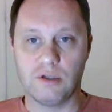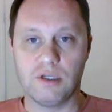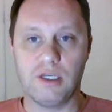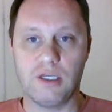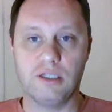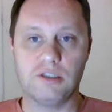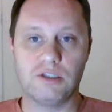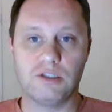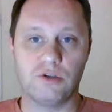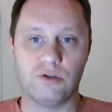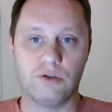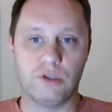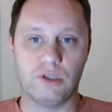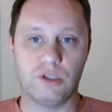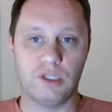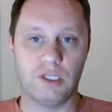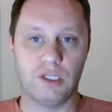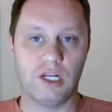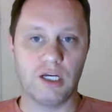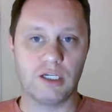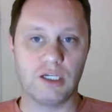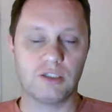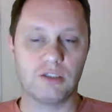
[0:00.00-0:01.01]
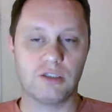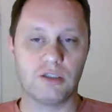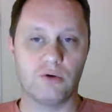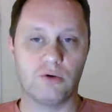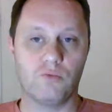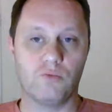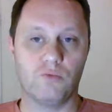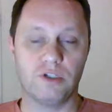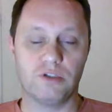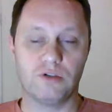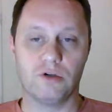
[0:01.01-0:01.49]
into the next
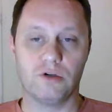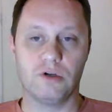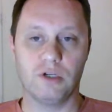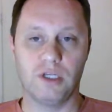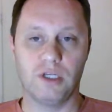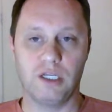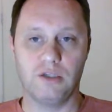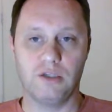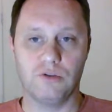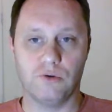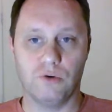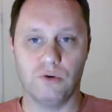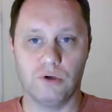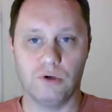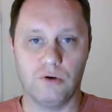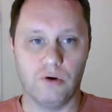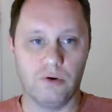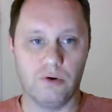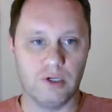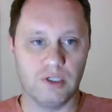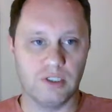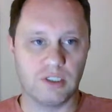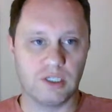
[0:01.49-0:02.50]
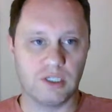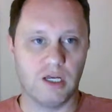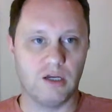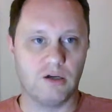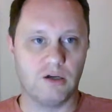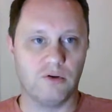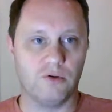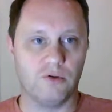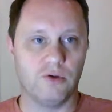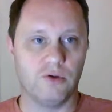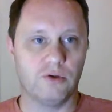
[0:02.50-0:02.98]
winter indoor growing
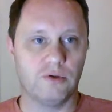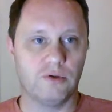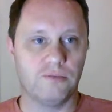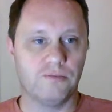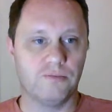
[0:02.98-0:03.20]
cycle.